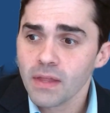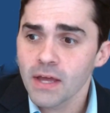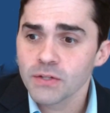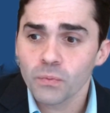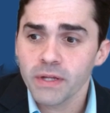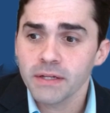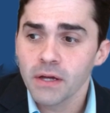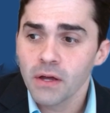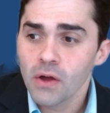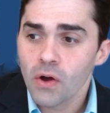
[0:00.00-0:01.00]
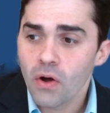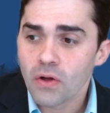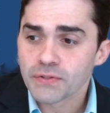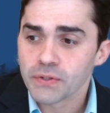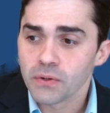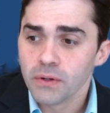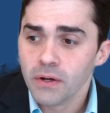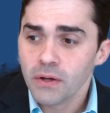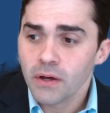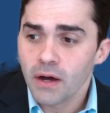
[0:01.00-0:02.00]
As we
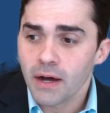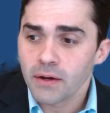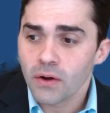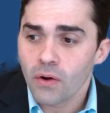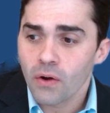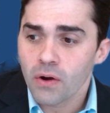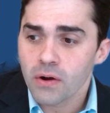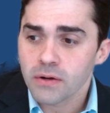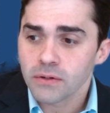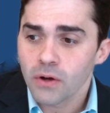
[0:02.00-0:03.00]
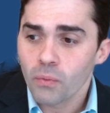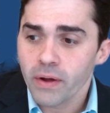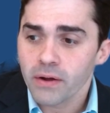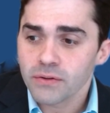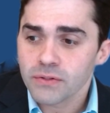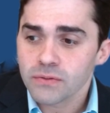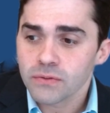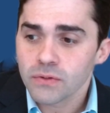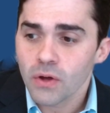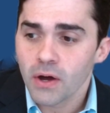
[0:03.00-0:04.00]
also are aware
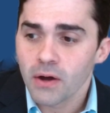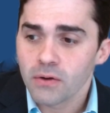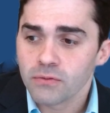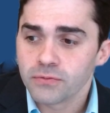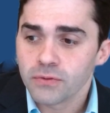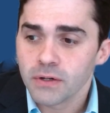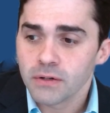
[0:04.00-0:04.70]
of,